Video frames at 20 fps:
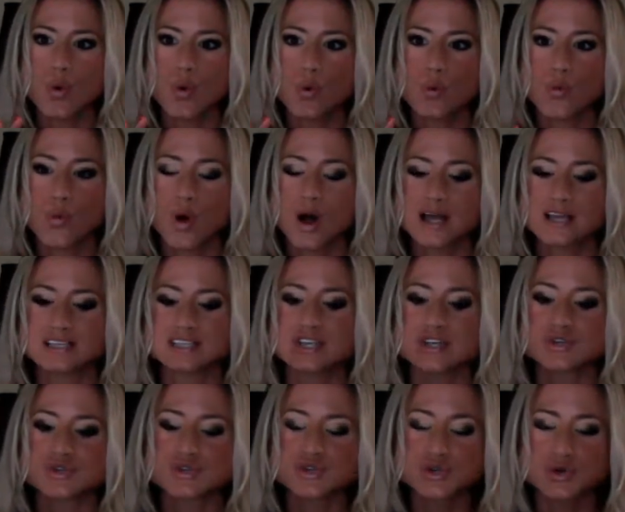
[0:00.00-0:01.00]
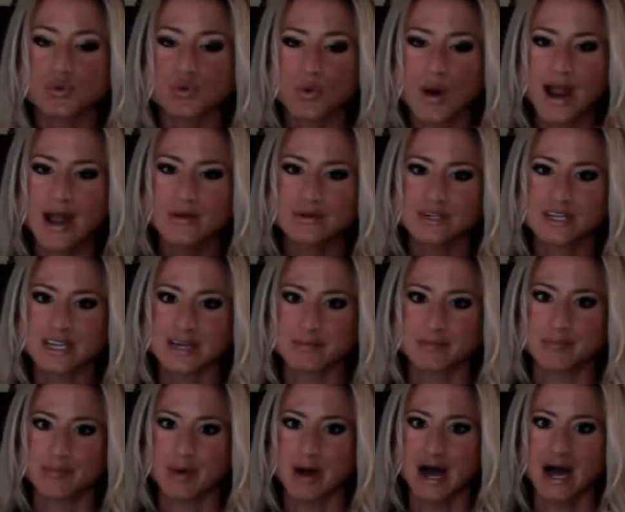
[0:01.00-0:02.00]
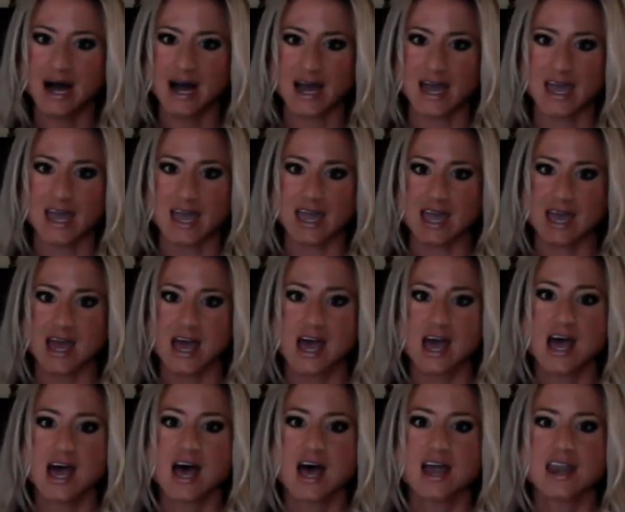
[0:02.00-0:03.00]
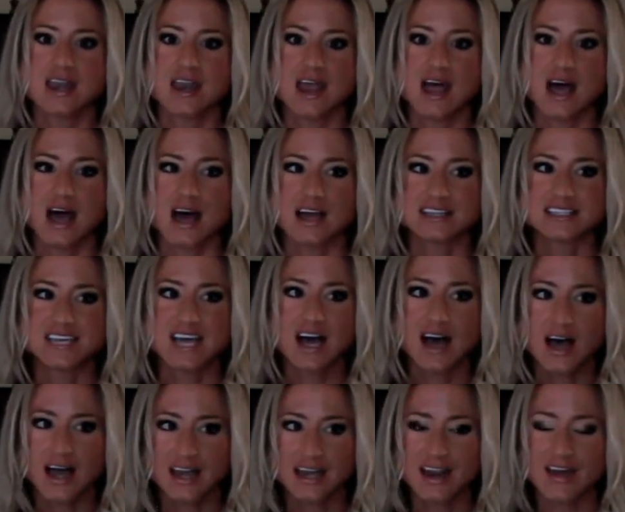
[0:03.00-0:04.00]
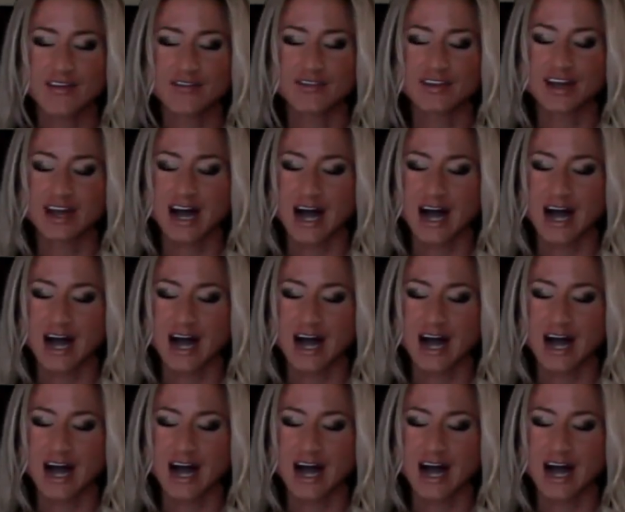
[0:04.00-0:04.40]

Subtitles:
was surrounded by a ton of